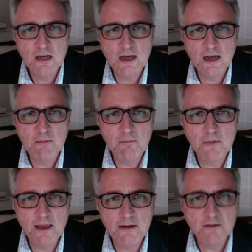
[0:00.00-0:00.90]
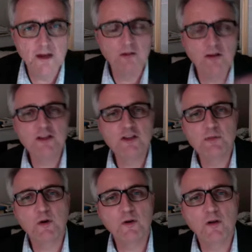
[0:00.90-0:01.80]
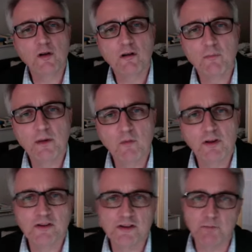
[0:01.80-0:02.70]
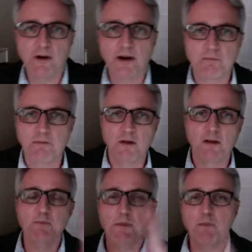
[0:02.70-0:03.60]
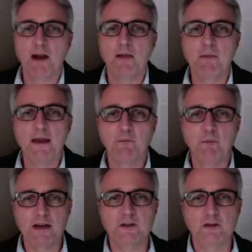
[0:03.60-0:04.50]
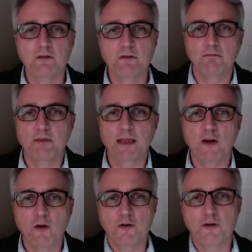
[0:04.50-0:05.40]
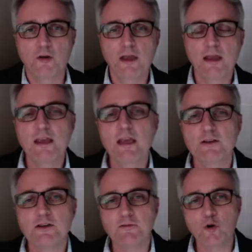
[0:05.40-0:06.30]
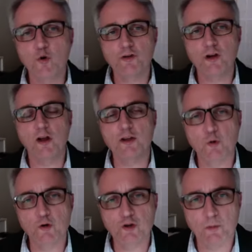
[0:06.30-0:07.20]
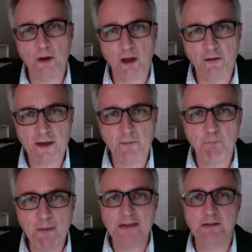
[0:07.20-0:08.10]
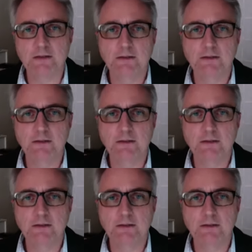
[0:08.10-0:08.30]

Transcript: Lisa's point earlier about, well, this is let's be pragmatic, practical, get on and do it. Yes, of course, clients want you to be like that, but